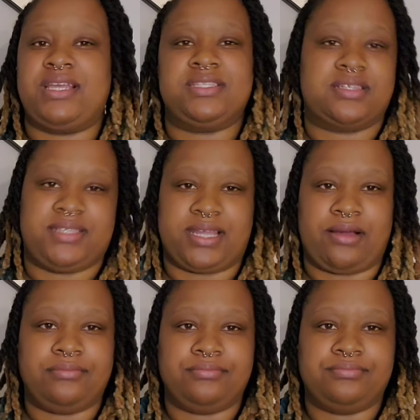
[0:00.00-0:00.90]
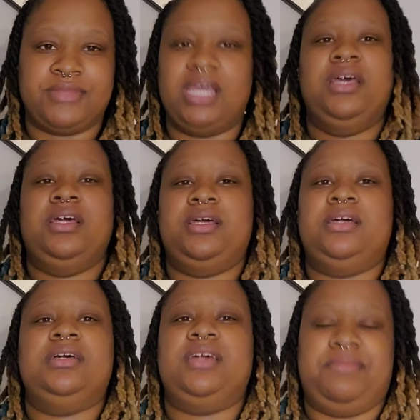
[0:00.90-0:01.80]
he's gonna take it out.
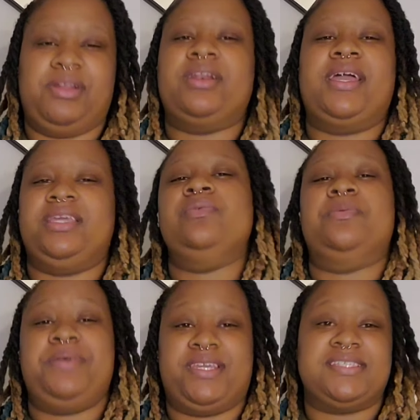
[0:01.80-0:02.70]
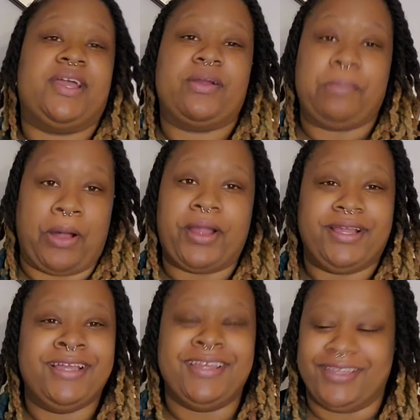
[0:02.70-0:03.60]
In the middle of the night, he will pick his hair apart.
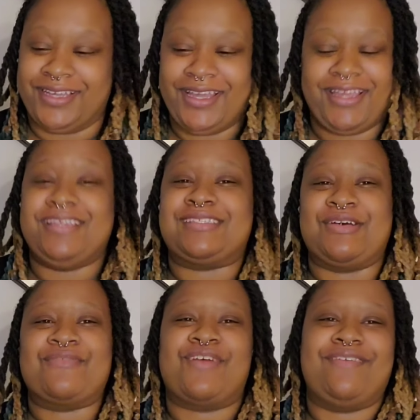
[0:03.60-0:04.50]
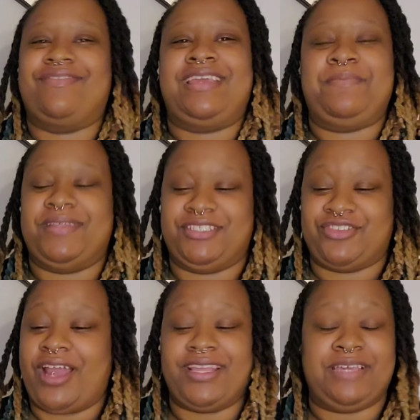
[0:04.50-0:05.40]
It's so rough
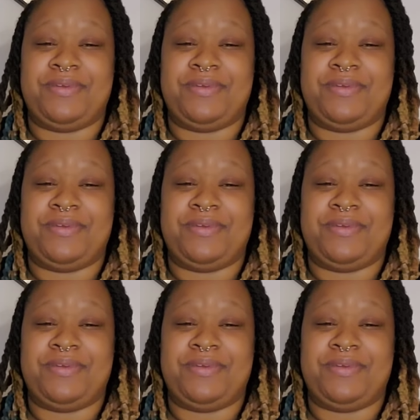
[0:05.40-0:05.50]
trying to keep